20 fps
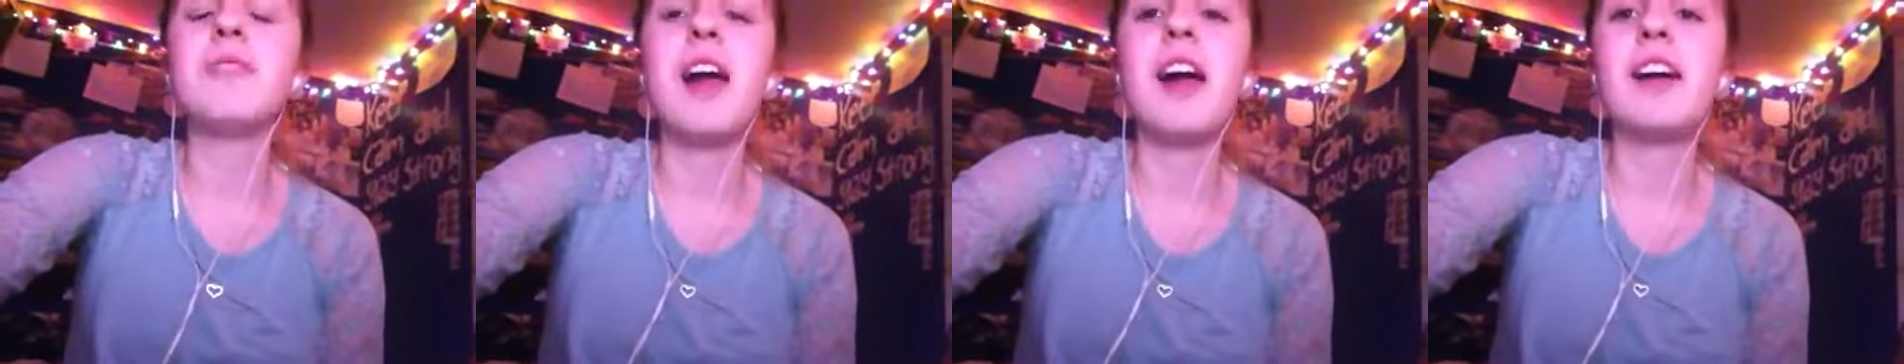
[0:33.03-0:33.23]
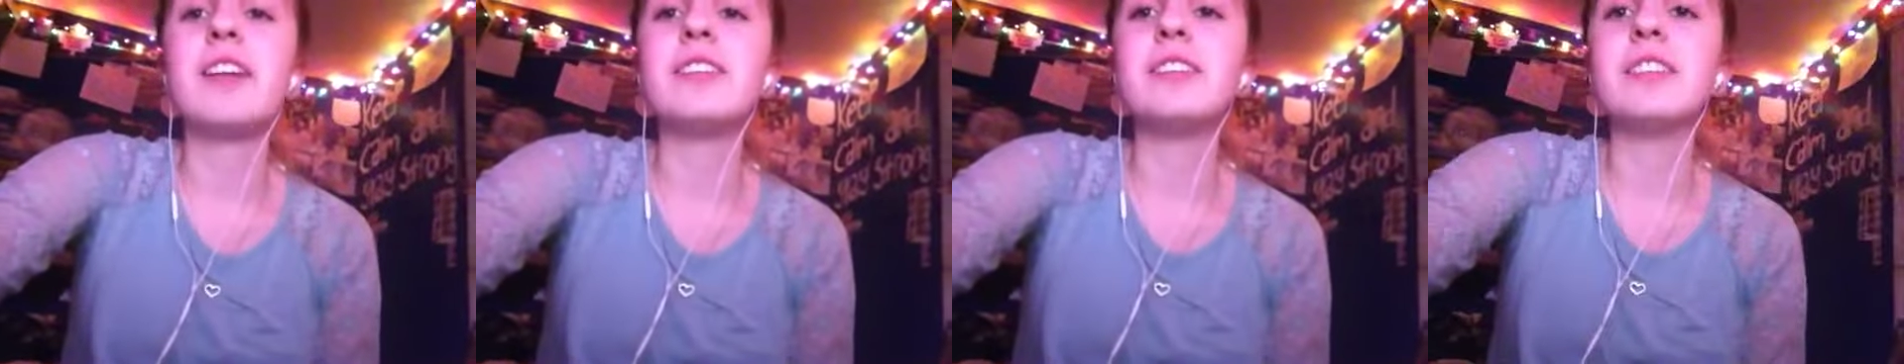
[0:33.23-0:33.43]

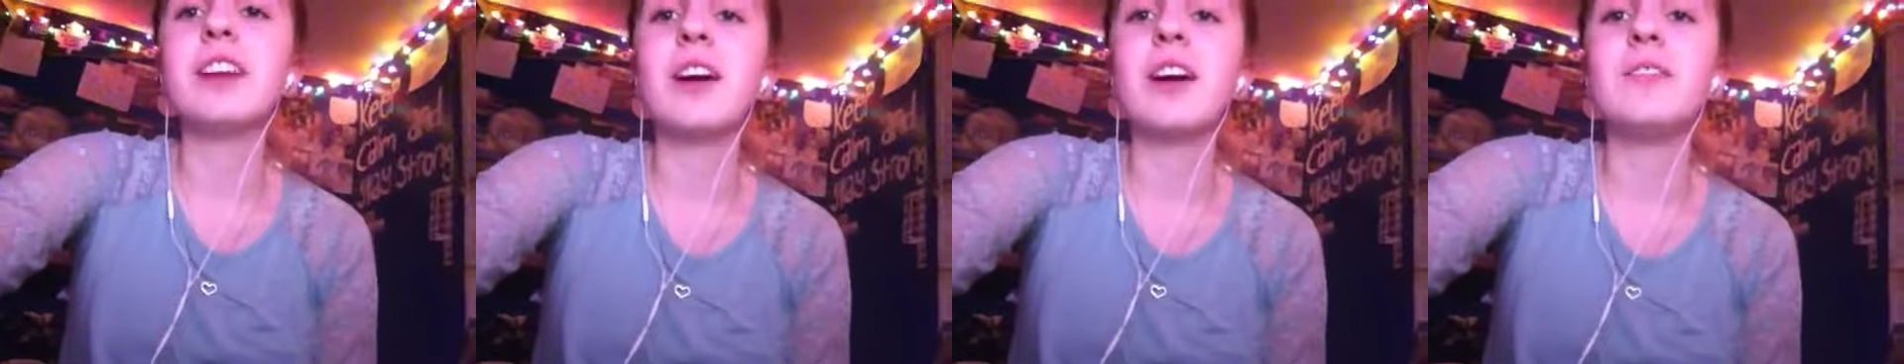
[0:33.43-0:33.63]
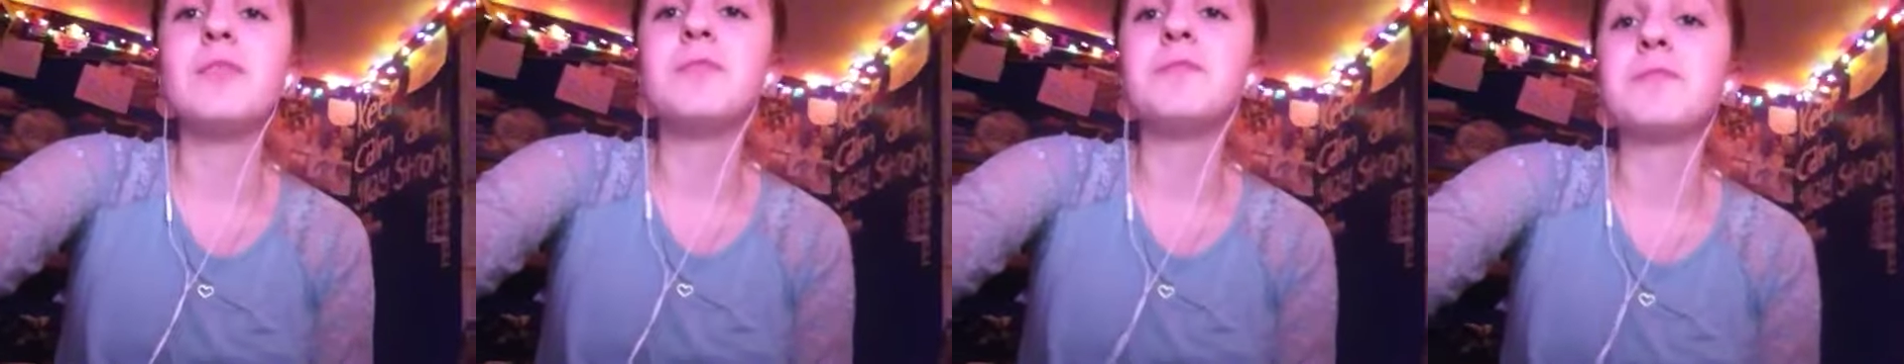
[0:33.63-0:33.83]
I don't
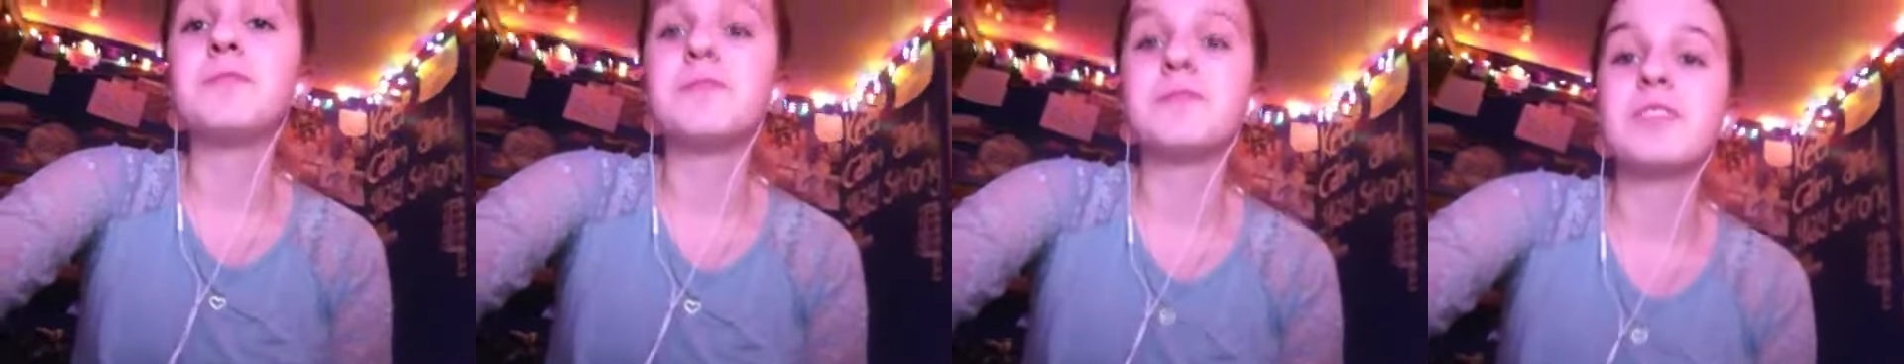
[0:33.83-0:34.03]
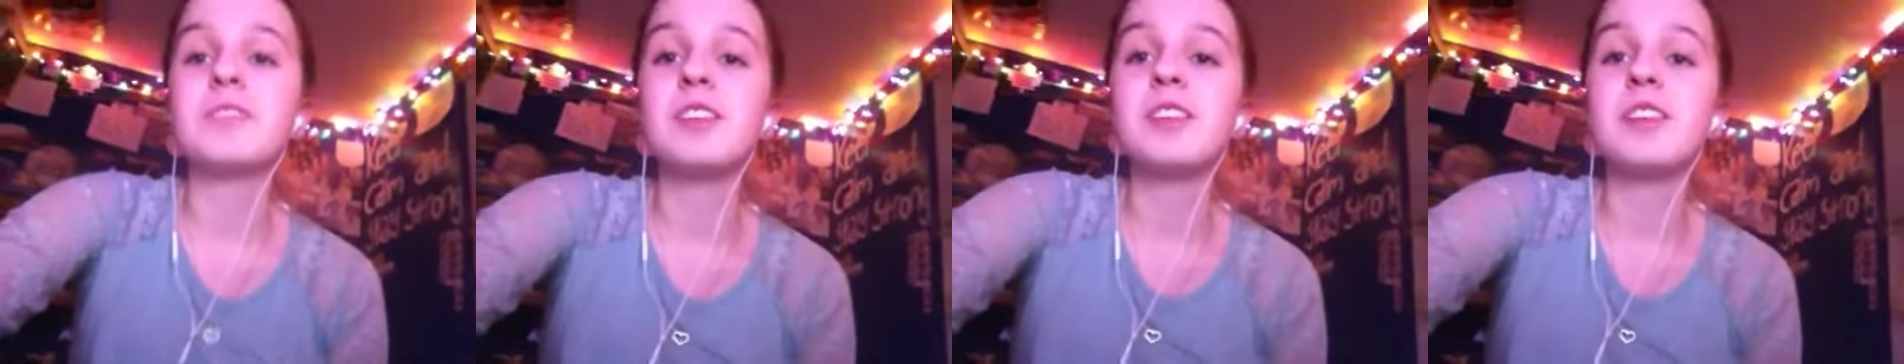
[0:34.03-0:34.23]
know.
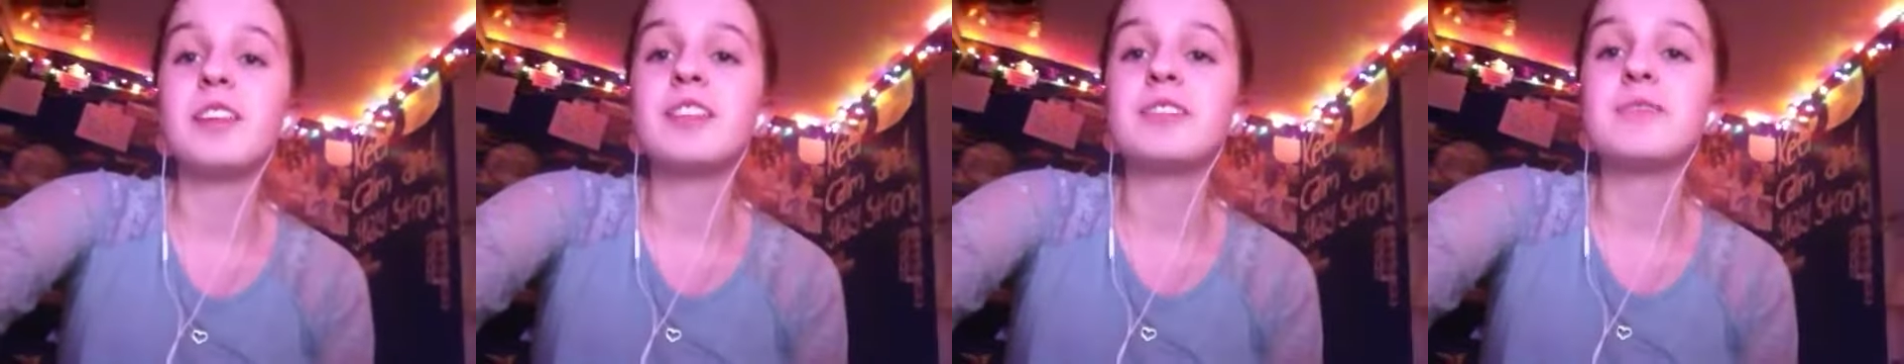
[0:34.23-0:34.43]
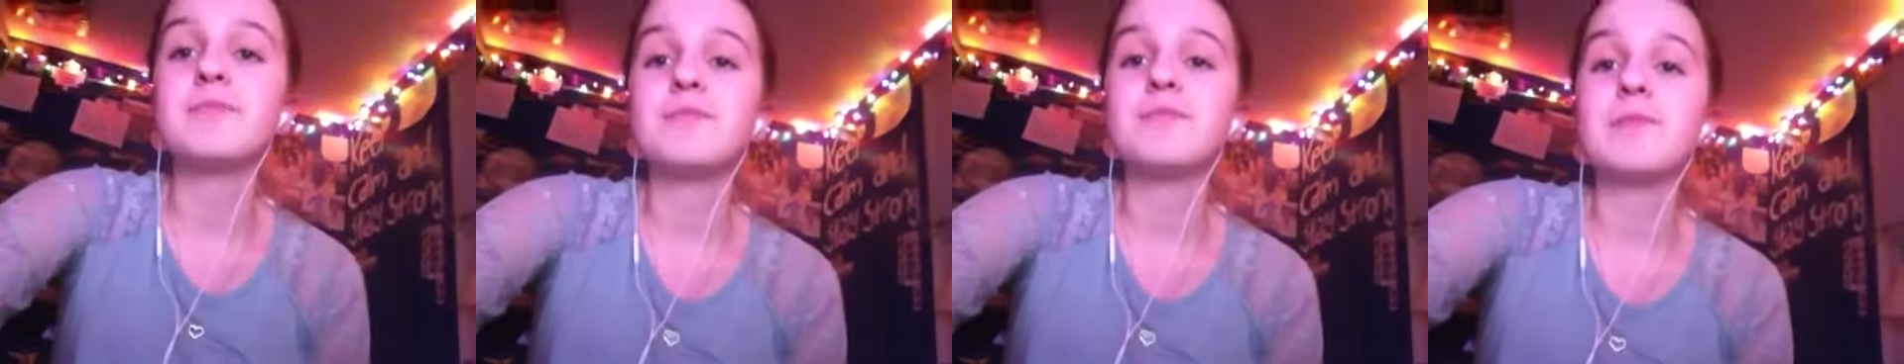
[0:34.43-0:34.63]

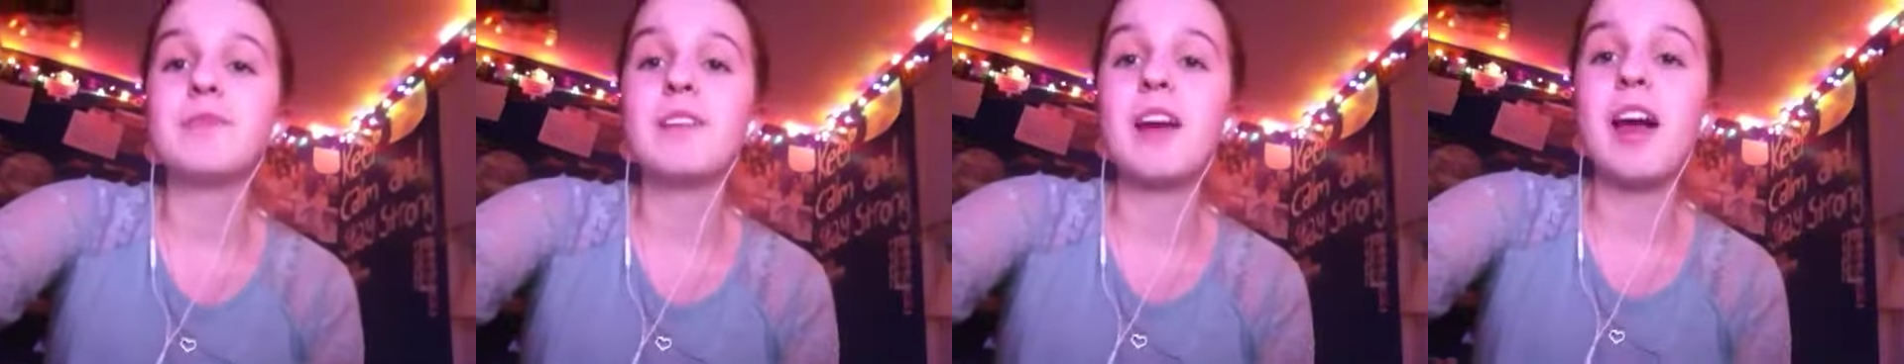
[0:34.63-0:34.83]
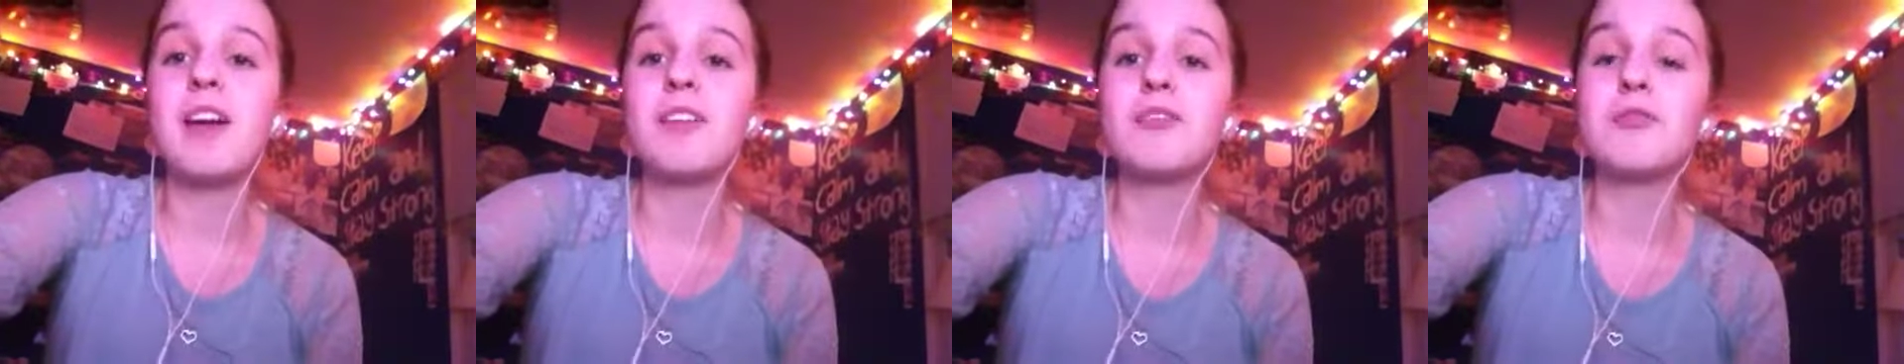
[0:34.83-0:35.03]
I